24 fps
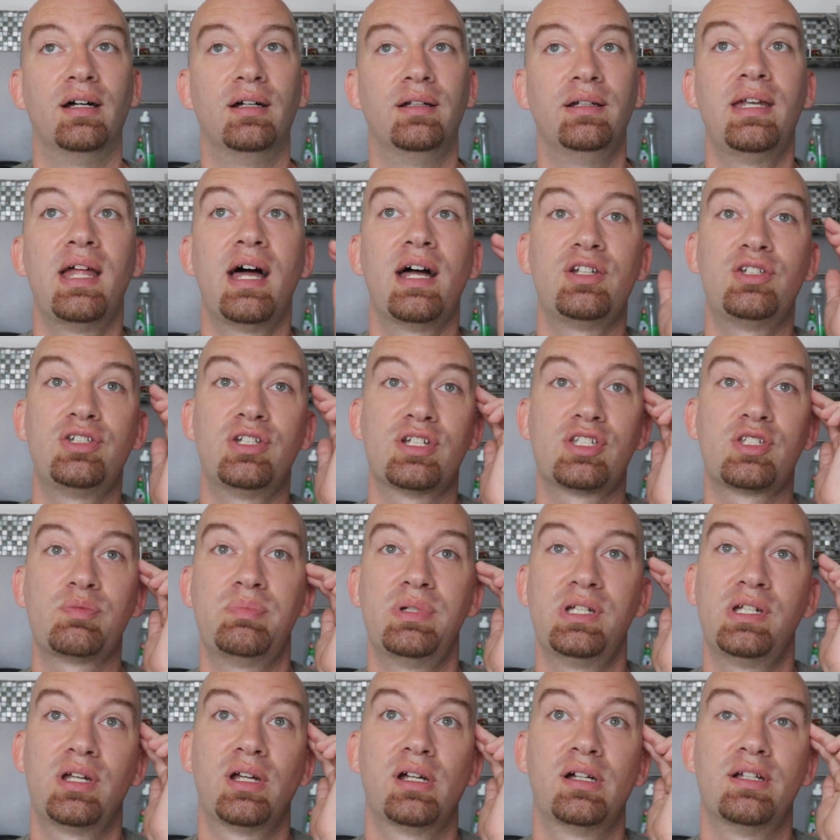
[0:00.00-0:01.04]
Not just
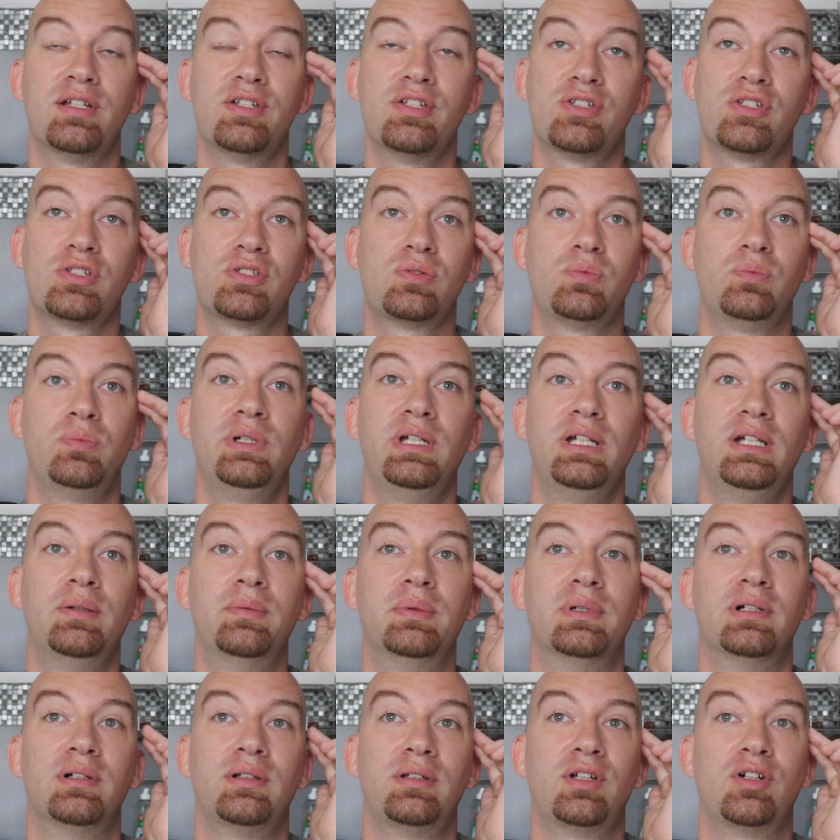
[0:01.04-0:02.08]
because we
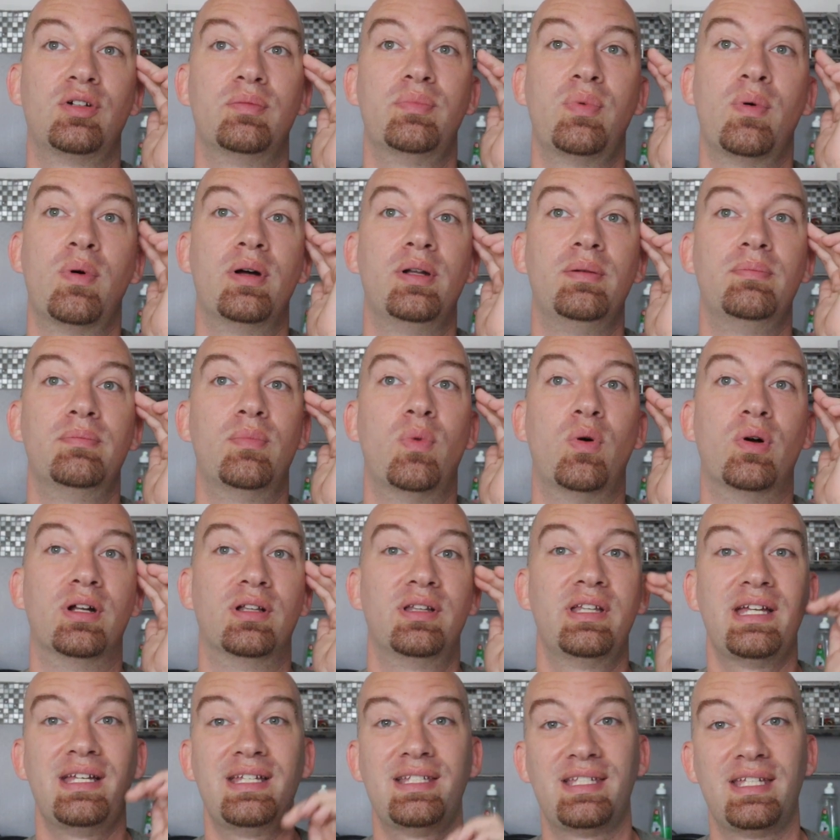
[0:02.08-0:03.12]
were a little bit more
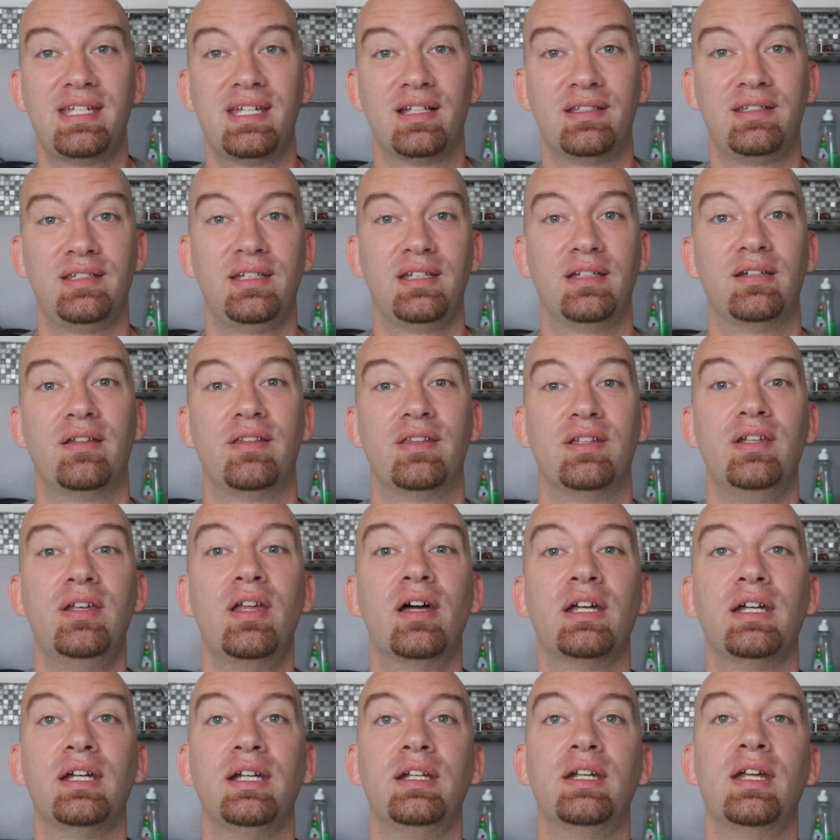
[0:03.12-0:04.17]
lazy at the end of the
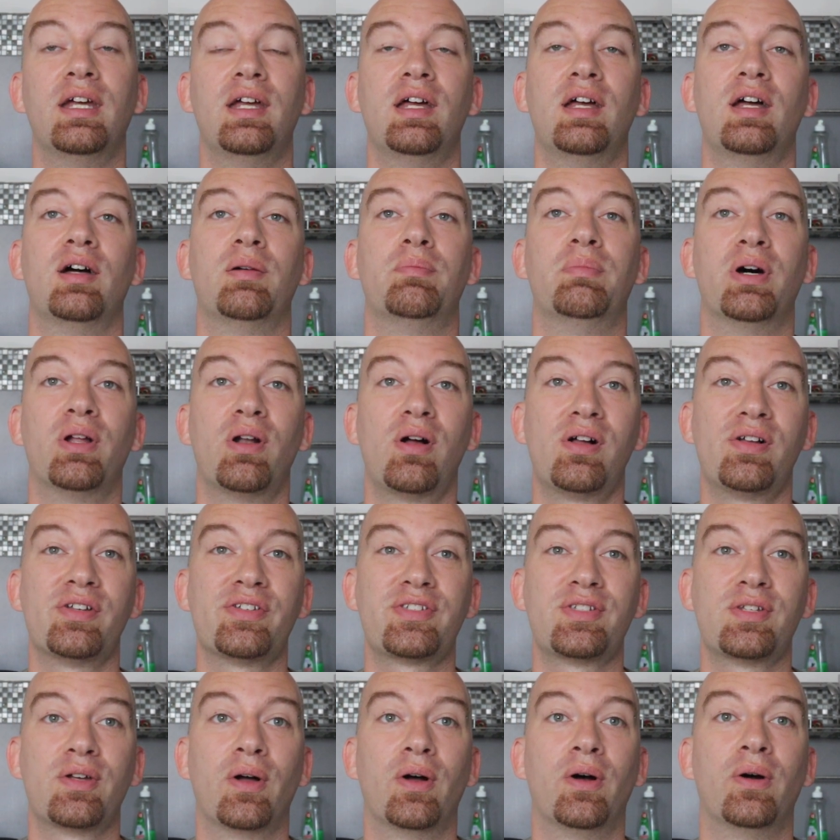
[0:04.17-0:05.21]
night, but
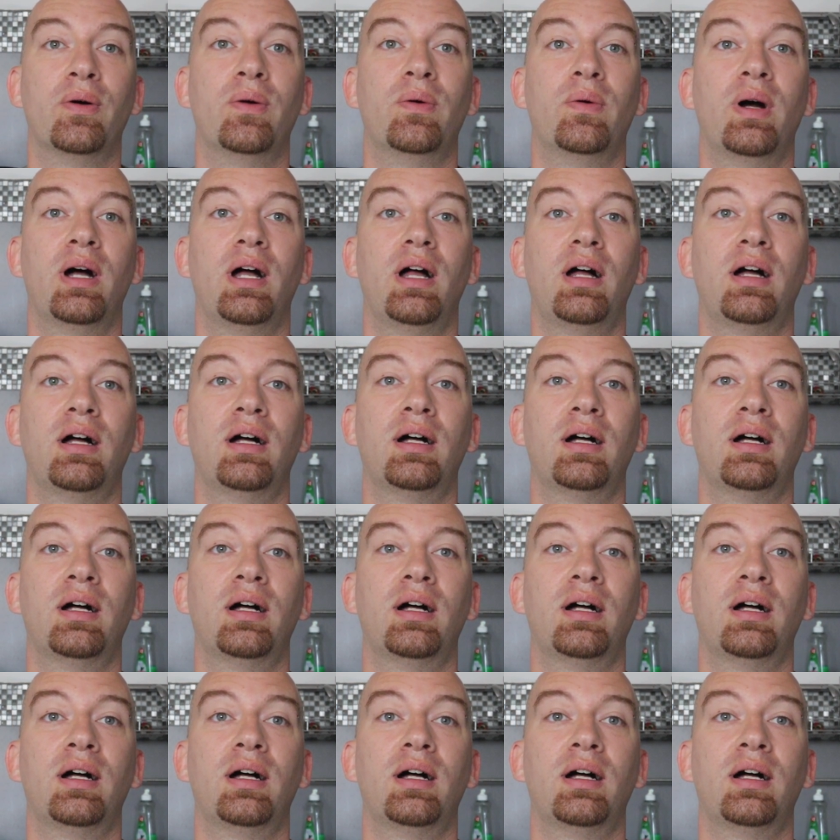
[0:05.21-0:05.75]
also